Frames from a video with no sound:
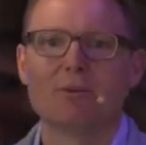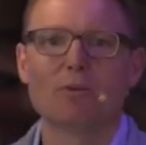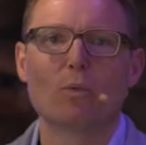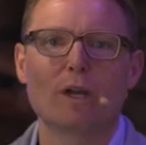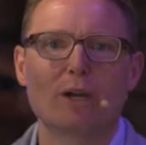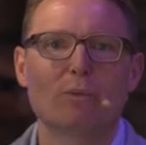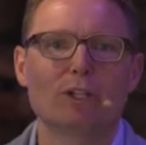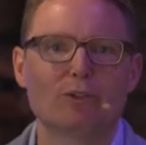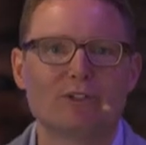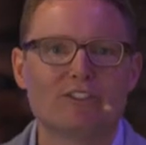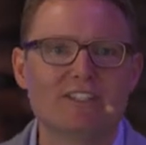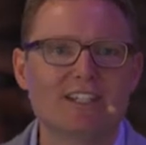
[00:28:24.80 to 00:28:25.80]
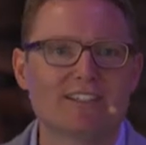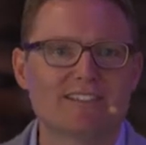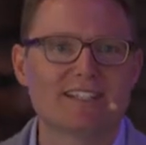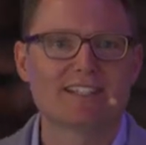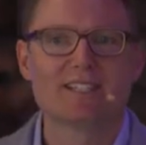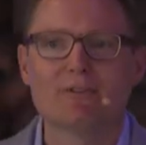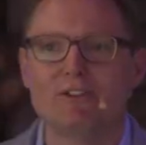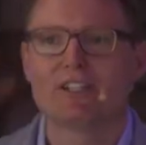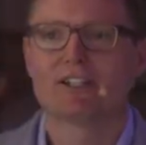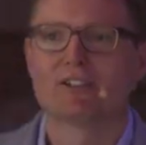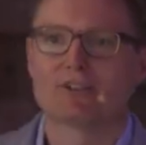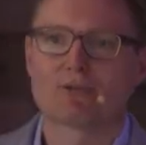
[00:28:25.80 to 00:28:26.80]
where we could see a
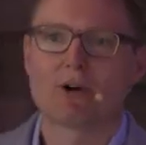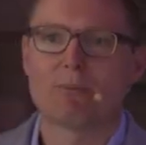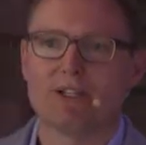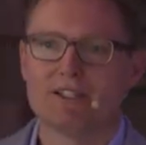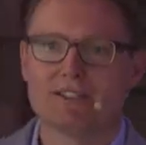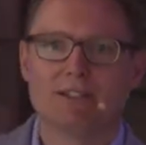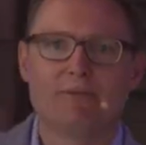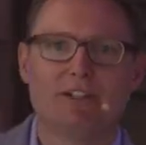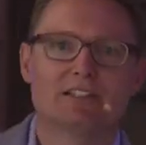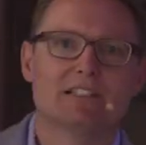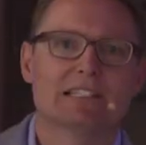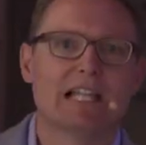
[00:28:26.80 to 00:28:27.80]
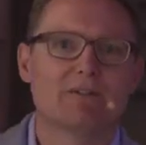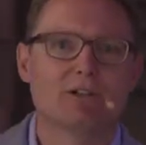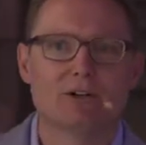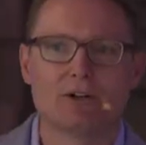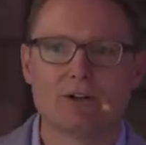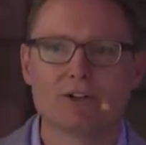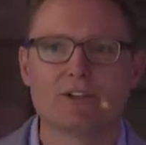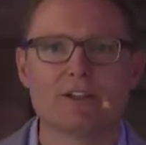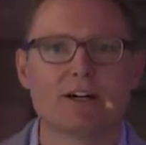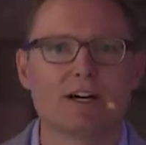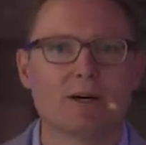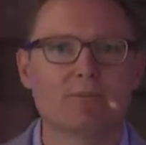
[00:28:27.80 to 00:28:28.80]
significant drop in the difficult level on
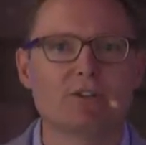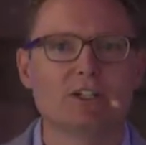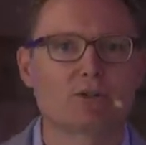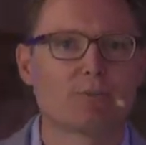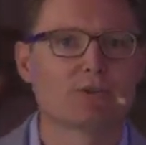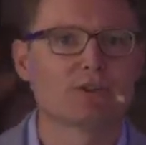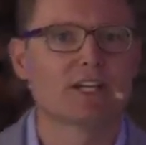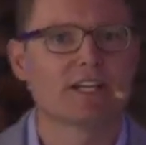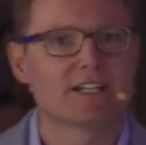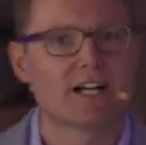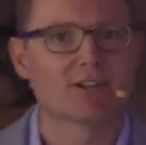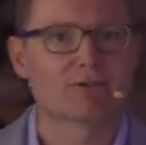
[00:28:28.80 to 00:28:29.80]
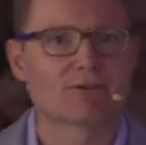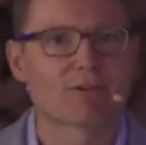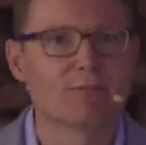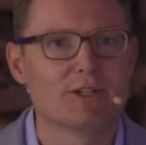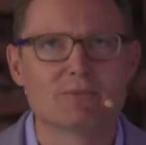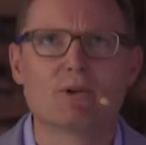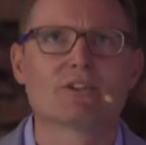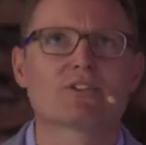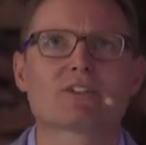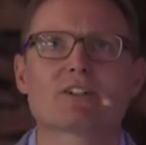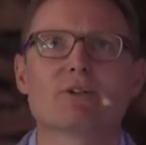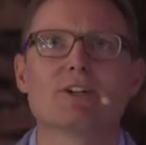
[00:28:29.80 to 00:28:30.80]
the Kryptonite algorithm. It was
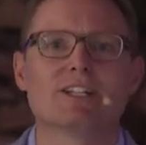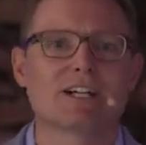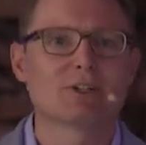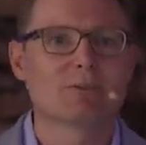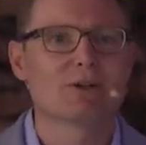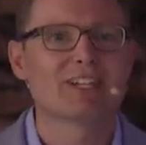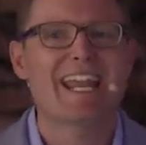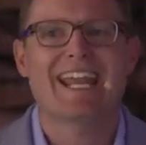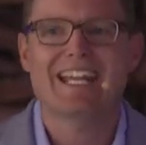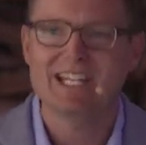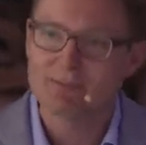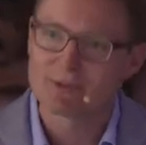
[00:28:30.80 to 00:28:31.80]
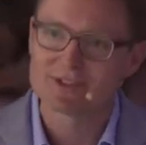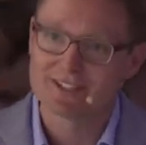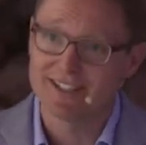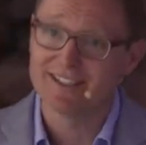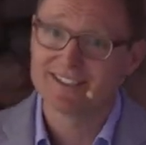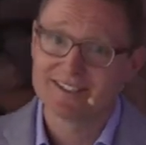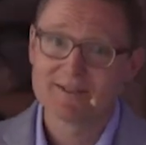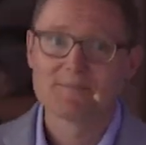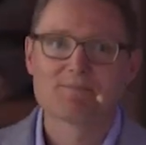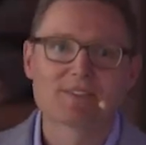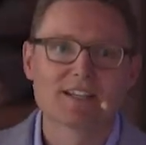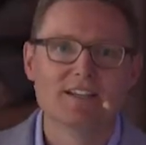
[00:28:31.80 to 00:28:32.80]
going down about 80%.
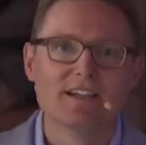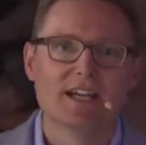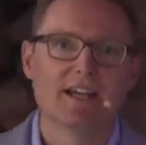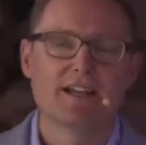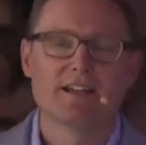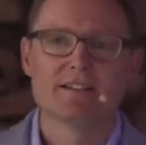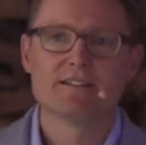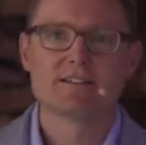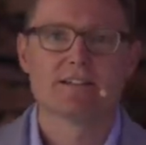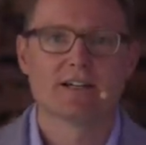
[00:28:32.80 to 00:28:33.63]
And